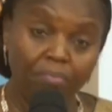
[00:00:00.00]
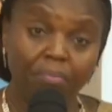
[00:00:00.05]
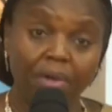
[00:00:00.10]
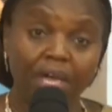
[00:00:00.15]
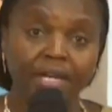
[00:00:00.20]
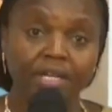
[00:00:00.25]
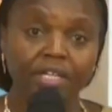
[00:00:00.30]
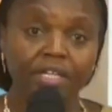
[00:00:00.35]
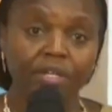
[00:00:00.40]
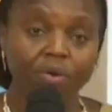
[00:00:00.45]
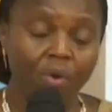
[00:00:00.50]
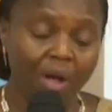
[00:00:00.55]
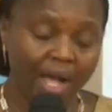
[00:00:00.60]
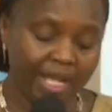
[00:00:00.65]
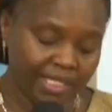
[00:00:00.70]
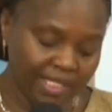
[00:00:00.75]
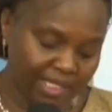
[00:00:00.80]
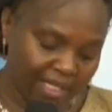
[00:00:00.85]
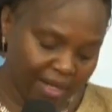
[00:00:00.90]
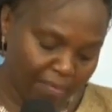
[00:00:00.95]
Mary, you
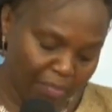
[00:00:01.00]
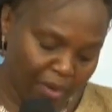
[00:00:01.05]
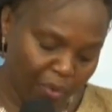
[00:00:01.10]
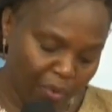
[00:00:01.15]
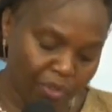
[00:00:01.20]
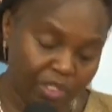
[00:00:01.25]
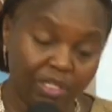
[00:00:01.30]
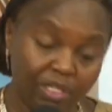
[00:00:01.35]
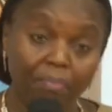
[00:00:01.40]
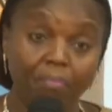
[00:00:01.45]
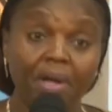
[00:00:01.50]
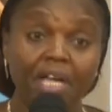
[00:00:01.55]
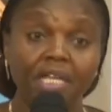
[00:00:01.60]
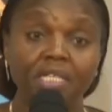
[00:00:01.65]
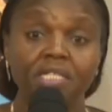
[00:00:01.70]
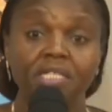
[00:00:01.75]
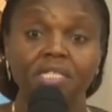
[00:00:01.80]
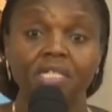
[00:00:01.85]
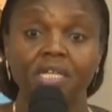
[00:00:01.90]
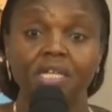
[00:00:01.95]
asked about the
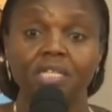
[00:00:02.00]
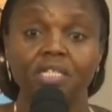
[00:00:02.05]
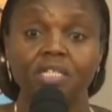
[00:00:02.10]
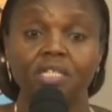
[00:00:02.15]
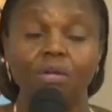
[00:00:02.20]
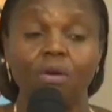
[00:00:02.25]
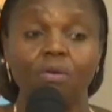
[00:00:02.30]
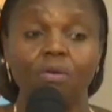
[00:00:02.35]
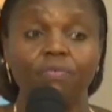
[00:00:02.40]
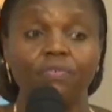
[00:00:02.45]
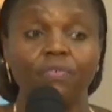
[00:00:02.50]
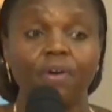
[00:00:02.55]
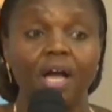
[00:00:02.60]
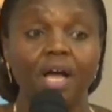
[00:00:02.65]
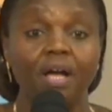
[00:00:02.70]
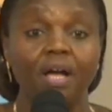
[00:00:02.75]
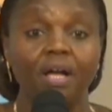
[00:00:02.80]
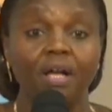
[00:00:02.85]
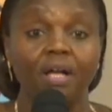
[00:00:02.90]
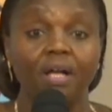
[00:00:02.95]
mindset of
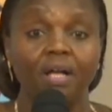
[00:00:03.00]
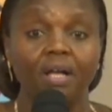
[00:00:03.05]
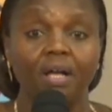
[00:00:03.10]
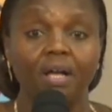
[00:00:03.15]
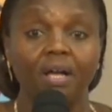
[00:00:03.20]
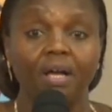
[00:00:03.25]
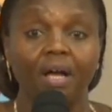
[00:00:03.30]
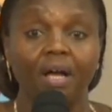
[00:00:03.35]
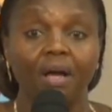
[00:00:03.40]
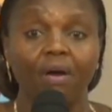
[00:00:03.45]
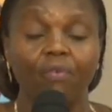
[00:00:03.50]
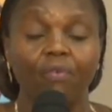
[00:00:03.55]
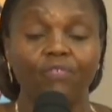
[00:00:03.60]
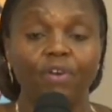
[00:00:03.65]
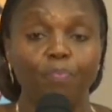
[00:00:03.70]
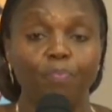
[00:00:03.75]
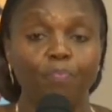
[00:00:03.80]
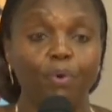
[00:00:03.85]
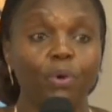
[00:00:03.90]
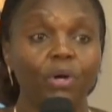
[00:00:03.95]
a
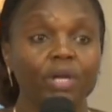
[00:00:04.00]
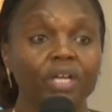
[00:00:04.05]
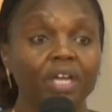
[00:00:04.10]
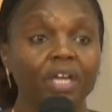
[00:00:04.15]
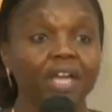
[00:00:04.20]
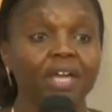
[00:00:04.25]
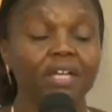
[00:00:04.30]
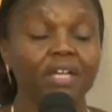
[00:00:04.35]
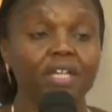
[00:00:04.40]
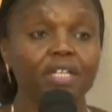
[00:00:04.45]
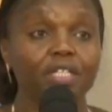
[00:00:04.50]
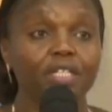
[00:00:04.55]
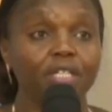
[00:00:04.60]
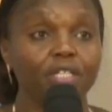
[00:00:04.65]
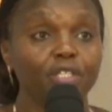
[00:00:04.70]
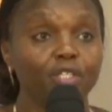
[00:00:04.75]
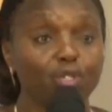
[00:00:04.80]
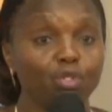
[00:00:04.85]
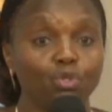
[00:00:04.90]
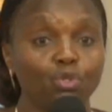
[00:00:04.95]
boy, and it
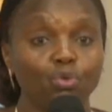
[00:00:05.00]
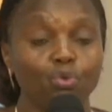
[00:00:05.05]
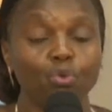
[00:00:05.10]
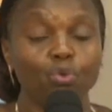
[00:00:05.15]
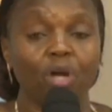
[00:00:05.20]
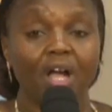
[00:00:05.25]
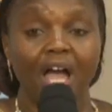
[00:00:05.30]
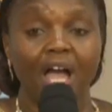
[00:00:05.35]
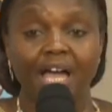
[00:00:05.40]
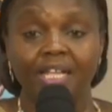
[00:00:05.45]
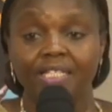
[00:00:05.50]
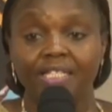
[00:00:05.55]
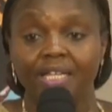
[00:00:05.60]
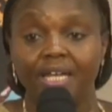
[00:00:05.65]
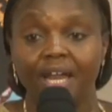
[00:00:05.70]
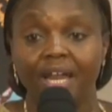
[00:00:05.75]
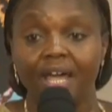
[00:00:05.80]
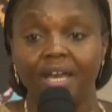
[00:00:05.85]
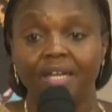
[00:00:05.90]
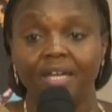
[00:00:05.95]
is true,
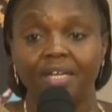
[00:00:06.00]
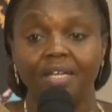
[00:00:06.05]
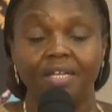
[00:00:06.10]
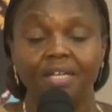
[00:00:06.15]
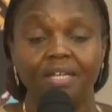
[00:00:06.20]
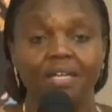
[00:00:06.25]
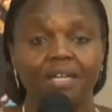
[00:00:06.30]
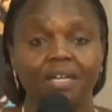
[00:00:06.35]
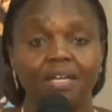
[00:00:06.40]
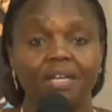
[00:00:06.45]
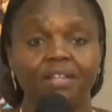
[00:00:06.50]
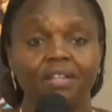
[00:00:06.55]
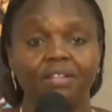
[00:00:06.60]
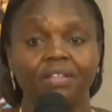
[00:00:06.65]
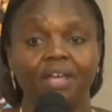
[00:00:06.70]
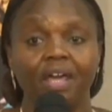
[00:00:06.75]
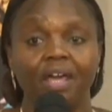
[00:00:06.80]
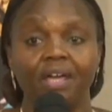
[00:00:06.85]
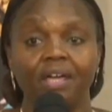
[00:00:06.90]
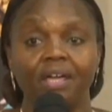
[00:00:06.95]
culturally,
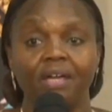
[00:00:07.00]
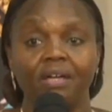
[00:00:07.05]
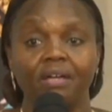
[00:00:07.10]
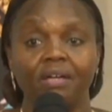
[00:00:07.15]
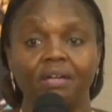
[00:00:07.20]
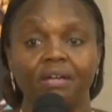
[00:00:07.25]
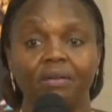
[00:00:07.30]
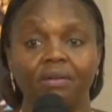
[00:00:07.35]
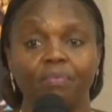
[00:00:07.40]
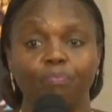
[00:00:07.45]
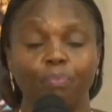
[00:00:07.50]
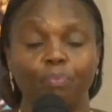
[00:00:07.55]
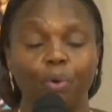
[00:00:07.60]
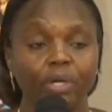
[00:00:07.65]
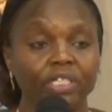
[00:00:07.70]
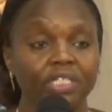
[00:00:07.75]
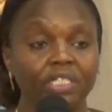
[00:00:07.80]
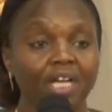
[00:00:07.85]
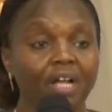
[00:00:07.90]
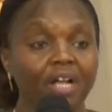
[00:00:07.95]
the
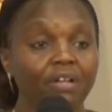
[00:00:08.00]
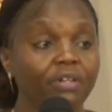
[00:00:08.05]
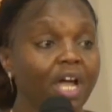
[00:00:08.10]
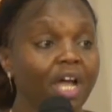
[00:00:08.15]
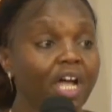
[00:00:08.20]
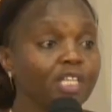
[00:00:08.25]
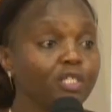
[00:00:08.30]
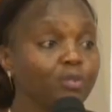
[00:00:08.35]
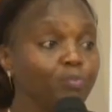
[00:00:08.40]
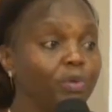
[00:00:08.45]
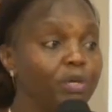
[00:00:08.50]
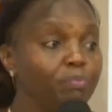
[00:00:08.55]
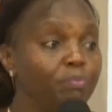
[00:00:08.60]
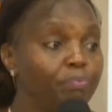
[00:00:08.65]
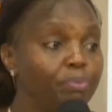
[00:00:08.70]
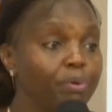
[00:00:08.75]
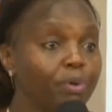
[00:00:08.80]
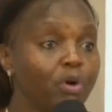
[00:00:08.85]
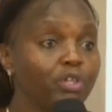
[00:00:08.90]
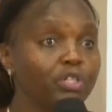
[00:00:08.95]
boy child has
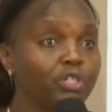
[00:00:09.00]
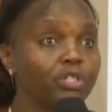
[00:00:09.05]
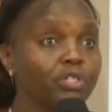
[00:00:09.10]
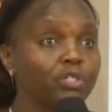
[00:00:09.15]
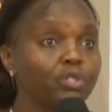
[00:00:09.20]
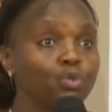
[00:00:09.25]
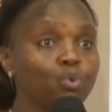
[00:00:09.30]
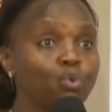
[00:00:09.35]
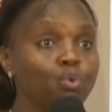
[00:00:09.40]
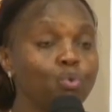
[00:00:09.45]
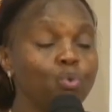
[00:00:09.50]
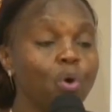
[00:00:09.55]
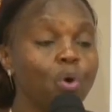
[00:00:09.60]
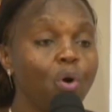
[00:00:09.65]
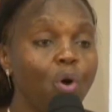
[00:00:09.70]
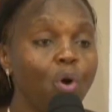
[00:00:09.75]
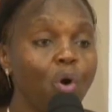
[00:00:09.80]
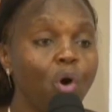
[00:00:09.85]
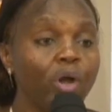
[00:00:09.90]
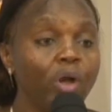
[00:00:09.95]
been brought to
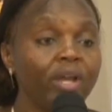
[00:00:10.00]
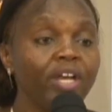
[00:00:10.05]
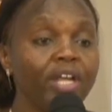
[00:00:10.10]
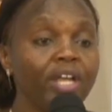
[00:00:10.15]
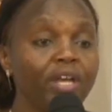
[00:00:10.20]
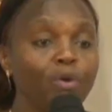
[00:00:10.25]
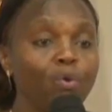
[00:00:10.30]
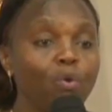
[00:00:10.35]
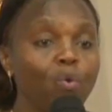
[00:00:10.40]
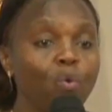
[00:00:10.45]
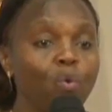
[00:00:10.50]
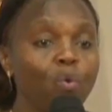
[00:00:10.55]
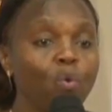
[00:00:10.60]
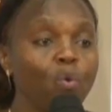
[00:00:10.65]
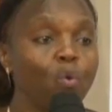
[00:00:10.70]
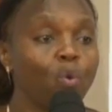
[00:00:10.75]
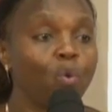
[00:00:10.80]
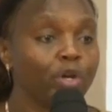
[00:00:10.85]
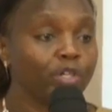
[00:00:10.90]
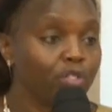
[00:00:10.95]
only
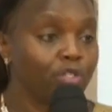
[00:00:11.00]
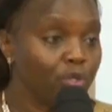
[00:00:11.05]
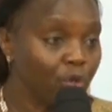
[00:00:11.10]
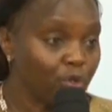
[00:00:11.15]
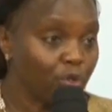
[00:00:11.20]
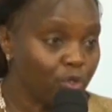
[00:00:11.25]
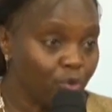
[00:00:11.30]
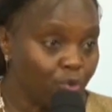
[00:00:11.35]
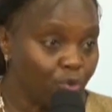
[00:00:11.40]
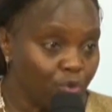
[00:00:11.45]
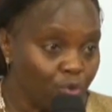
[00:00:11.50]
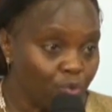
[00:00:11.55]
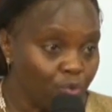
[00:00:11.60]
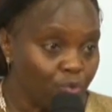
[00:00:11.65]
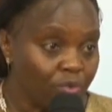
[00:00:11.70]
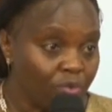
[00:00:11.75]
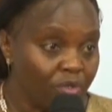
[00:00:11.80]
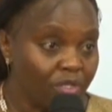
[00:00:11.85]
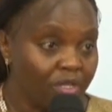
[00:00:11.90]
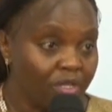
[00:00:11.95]
know what not to do.